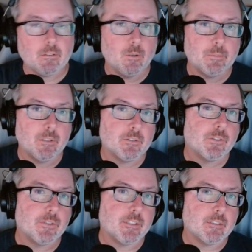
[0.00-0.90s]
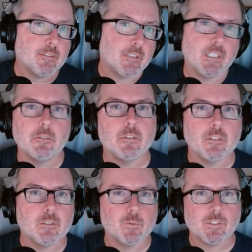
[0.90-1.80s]
Hope you all enjoyed it, and
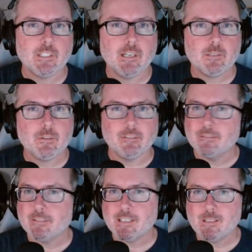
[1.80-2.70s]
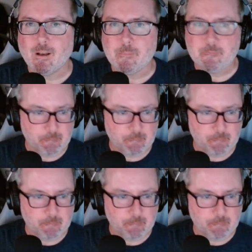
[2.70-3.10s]
uh, we'll see you in the next one. Thanks a lot.